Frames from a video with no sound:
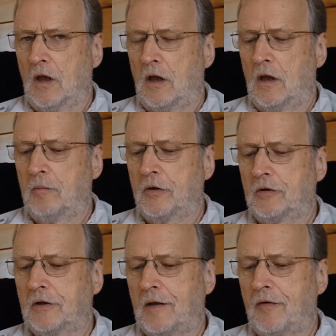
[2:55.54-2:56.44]

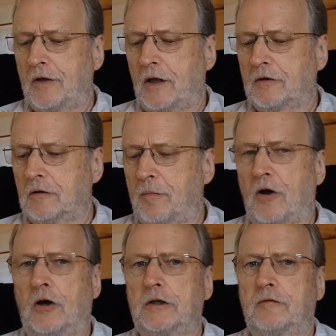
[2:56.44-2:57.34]
But Devadatta
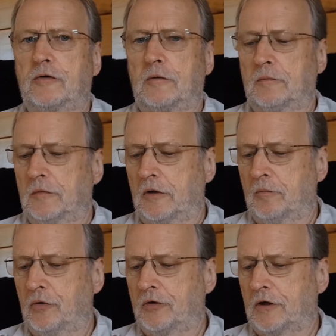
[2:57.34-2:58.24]
parted from
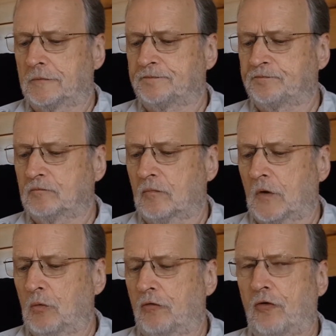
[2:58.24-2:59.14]
Buddha
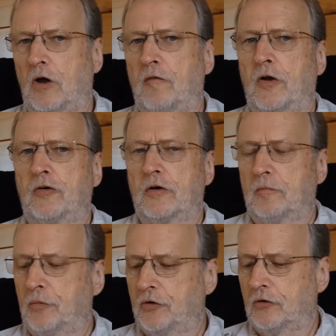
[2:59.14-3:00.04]
with 500
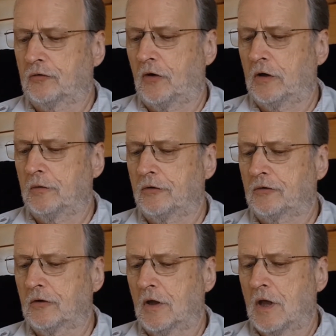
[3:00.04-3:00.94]
of Buddha's
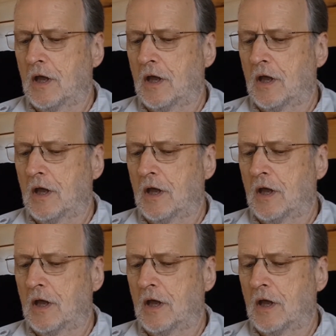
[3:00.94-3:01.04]
followers,